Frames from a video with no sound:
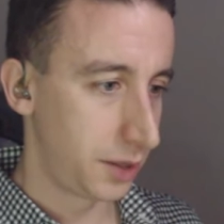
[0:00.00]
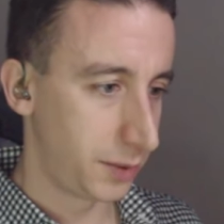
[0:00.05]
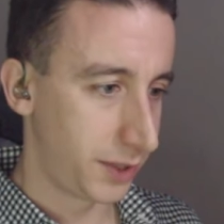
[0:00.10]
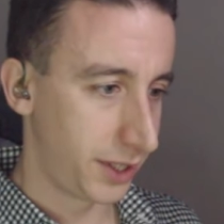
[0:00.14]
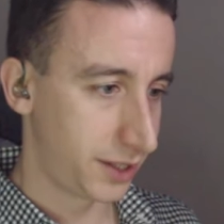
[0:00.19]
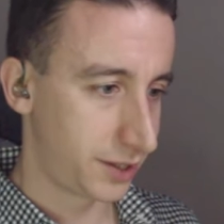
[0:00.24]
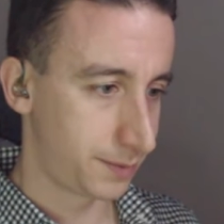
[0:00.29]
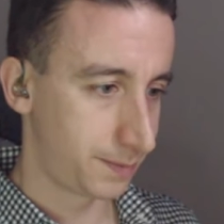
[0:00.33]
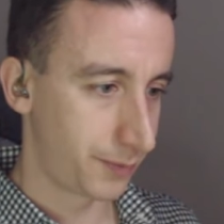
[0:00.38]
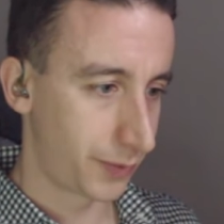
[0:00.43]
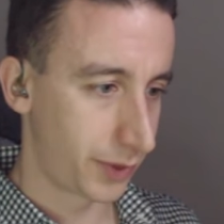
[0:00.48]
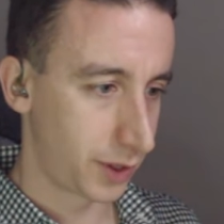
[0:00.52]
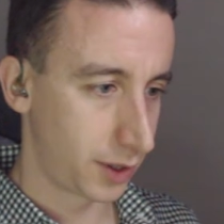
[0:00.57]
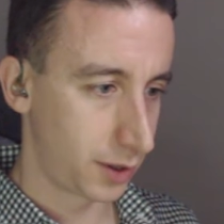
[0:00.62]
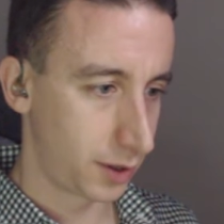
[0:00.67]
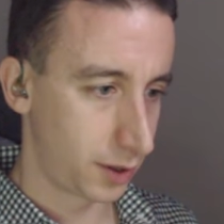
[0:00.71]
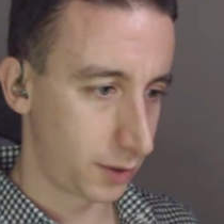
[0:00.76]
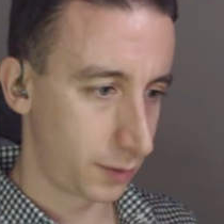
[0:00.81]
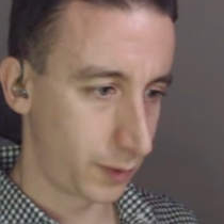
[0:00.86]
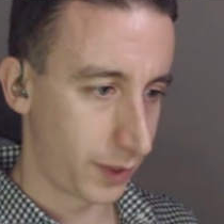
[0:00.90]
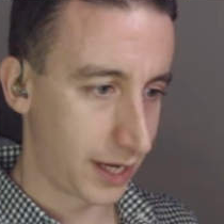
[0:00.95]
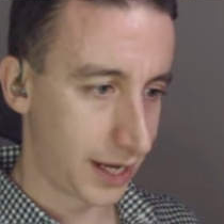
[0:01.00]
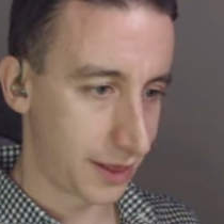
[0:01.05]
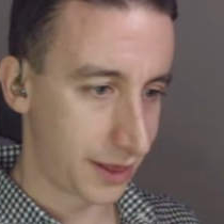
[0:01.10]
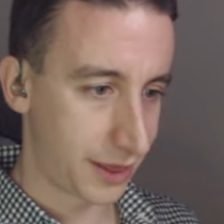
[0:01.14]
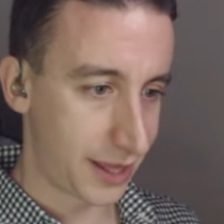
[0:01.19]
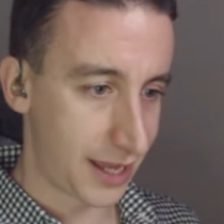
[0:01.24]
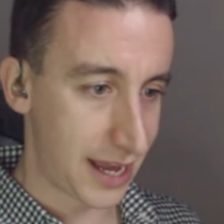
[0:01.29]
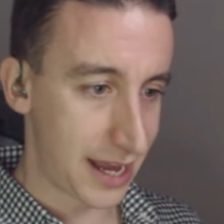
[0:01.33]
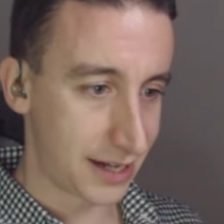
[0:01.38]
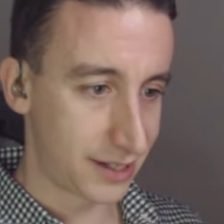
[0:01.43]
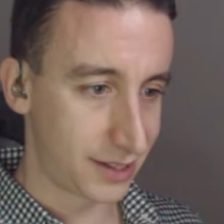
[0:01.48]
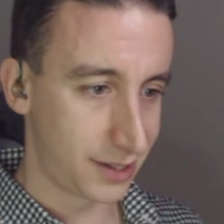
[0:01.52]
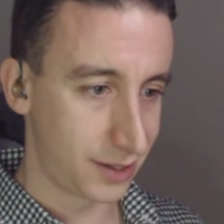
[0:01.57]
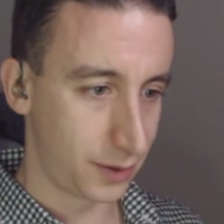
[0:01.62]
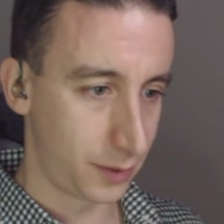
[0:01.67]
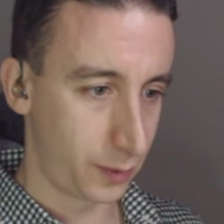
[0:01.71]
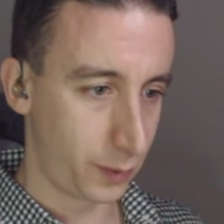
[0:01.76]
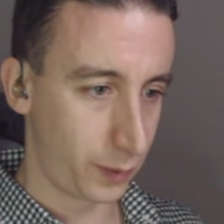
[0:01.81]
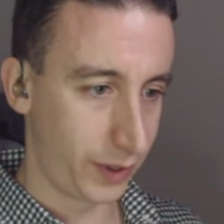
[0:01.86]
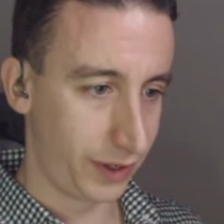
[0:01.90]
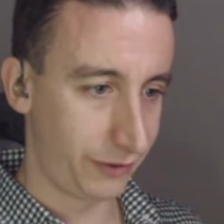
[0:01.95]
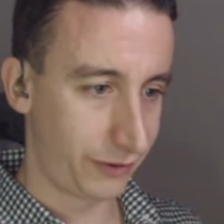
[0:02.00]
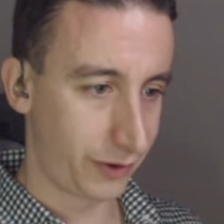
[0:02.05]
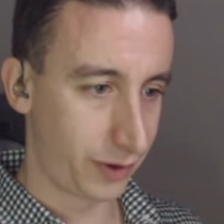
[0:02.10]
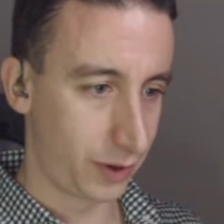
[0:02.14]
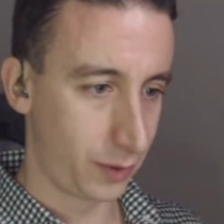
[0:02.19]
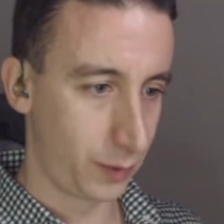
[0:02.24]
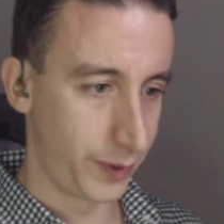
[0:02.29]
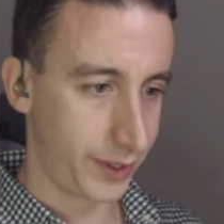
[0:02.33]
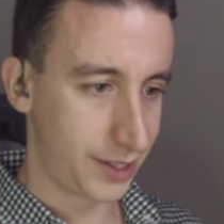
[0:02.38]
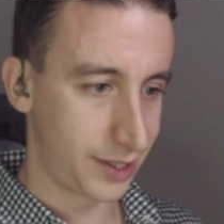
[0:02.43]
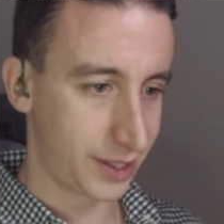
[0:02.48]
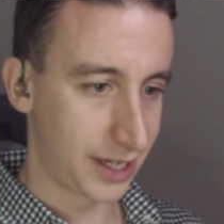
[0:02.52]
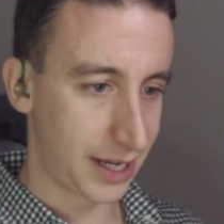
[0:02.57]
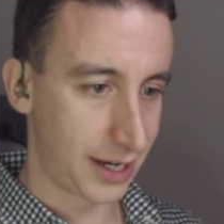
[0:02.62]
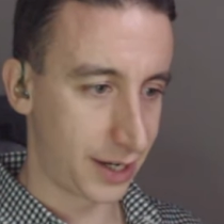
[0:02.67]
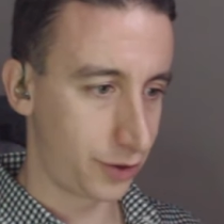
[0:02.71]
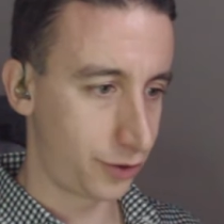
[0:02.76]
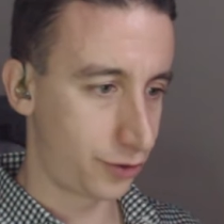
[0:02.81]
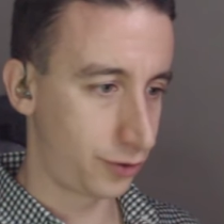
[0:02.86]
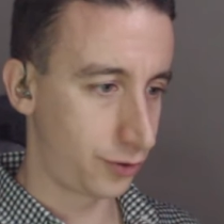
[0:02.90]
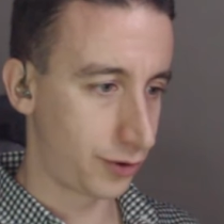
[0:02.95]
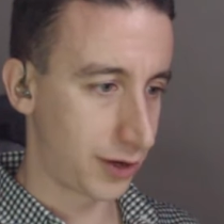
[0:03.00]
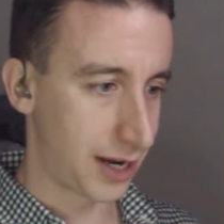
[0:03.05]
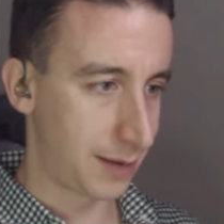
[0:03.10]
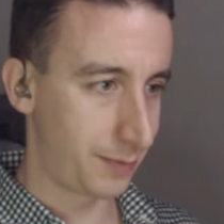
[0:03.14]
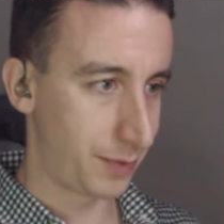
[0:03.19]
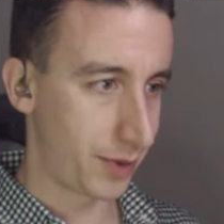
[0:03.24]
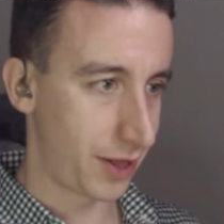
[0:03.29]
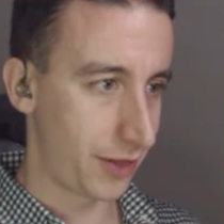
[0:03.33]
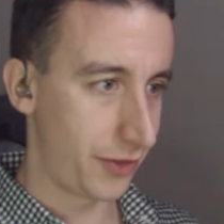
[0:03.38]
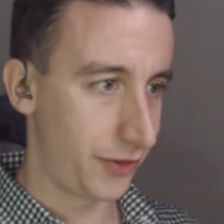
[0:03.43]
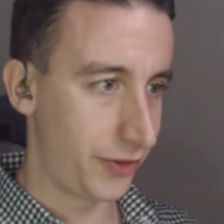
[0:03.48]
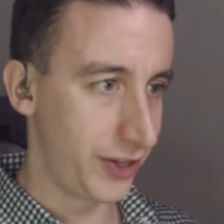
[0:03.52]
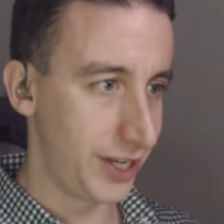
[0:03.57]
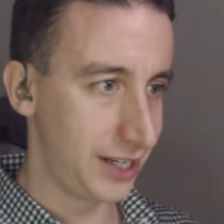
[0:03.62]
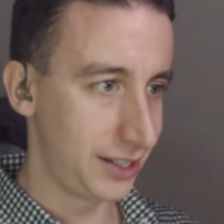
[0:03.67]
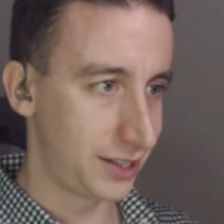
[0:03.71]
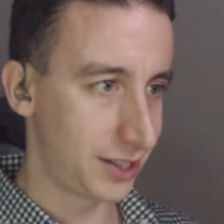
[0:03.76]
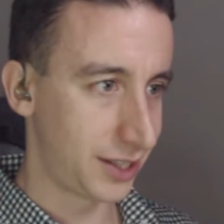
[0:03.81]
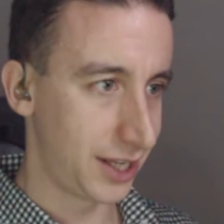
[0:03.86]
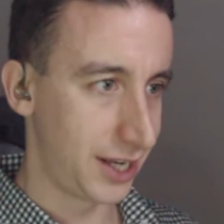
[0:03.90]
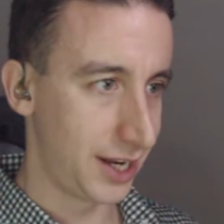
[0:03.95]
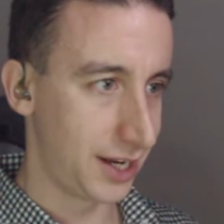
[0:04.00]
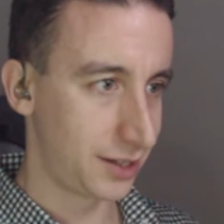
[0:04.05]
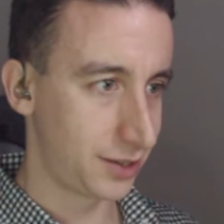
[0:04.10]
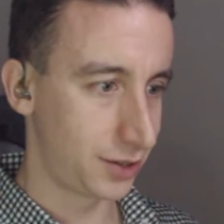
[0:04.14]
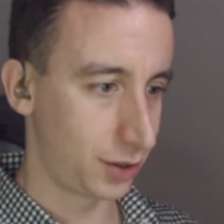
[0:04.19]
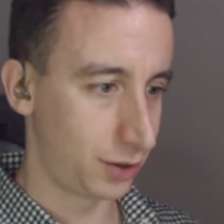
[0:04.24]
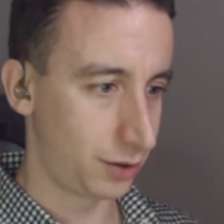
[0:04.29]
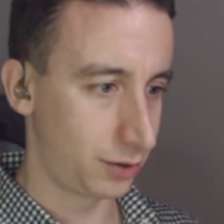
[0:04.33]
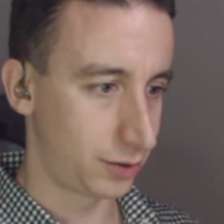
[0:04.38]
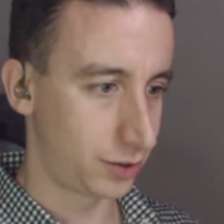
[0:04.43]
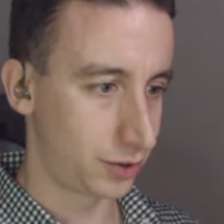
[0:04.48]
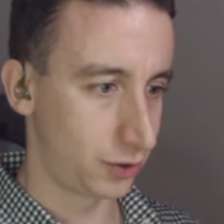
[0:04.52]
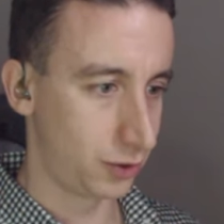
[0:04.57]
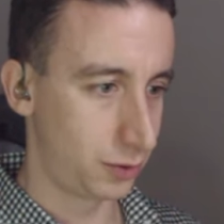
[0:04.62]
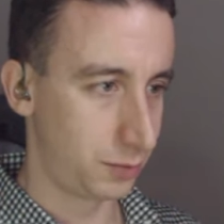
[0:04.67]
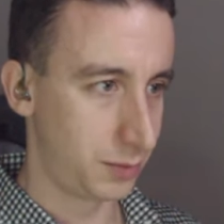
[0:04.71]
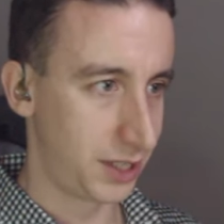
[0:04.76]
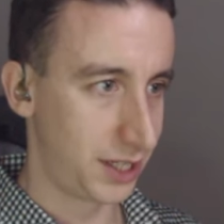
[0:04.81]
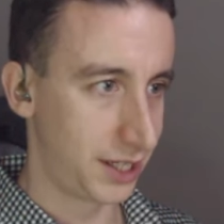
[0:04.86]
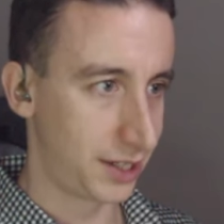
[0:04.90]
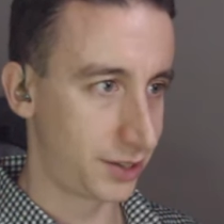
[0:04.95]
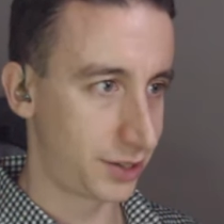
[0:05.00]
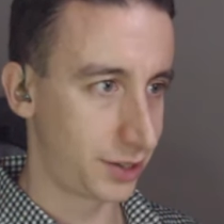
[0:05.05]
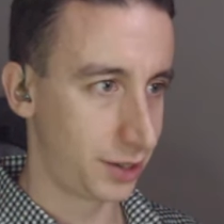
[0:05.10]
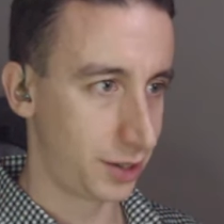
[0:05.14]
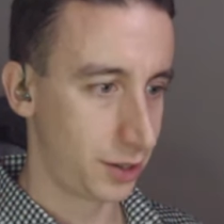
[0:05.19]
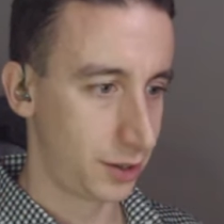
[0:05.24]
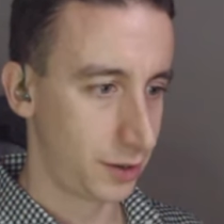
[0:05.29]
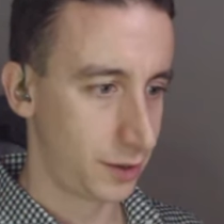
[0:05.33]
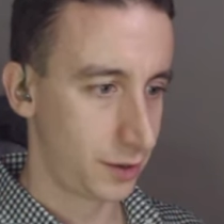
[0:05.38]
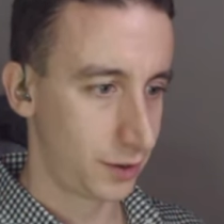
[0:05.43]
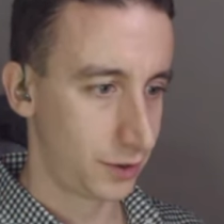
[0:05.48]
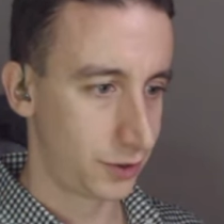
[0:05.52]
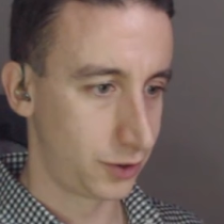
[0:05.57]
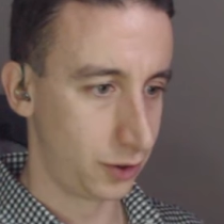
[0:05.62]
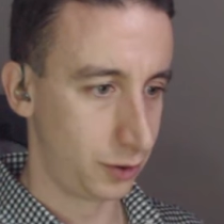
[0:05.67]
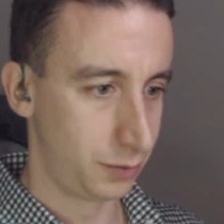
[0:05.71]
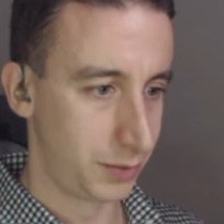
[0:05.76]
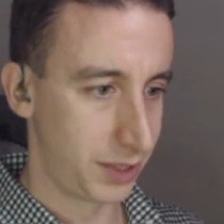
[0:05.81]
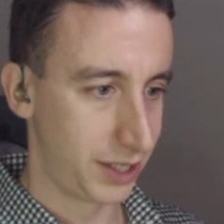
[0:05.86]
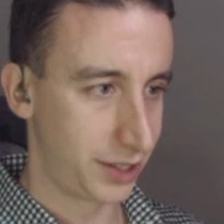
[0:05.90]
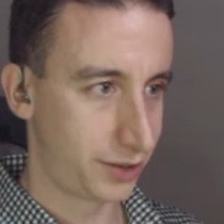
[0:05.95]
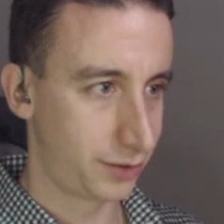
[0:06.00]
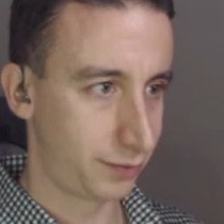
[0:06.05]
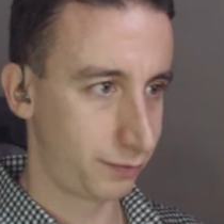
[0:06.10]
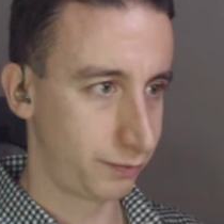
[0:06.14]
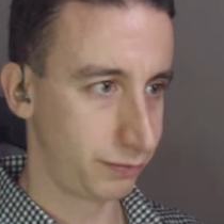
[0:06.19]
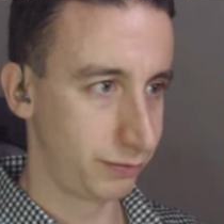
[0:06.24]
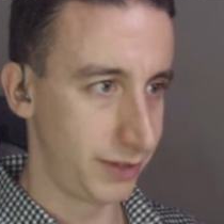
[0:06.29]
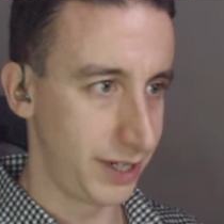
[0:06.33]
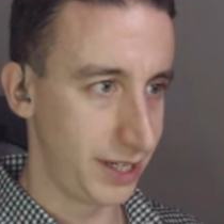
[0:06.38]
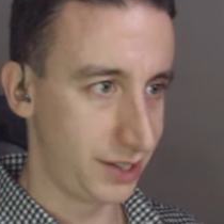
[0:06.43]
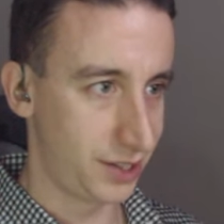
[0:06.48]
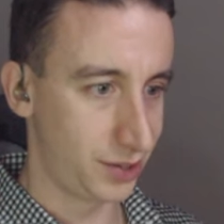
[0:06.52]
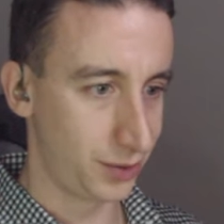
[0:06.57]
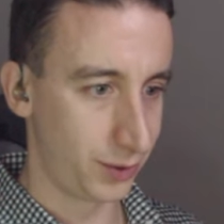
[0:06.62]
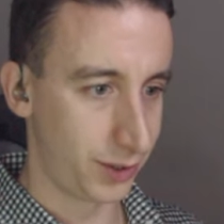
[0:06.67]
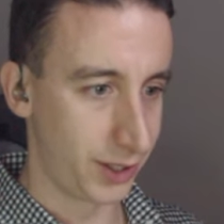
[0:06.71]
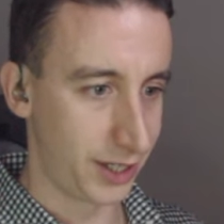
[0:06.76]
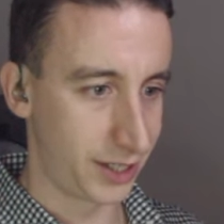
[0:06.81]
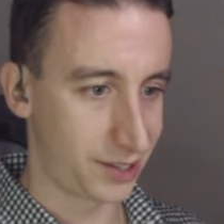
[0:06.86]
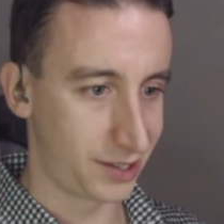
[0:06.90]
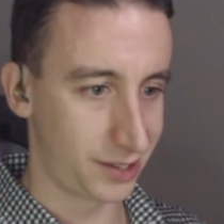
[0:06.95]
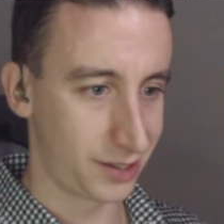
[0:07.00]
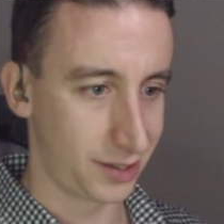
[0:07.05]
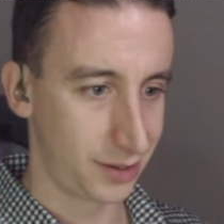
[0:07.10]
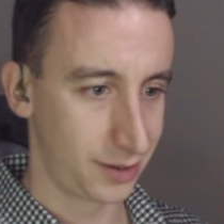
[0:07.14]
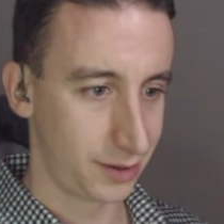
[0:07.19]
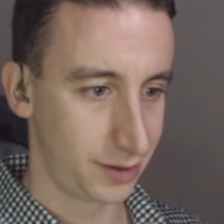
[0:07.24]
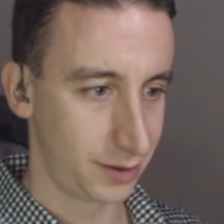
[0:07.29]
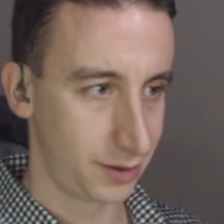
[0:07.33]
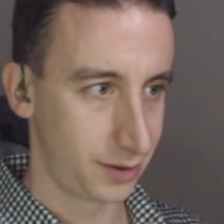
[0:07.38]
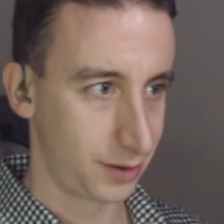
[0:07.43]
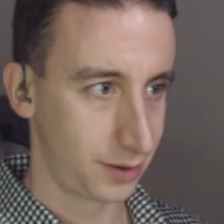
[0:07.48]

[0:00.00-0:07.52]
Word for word: Anyways, we got that. We've we just got to drop these things. Oh, so much. So much resource.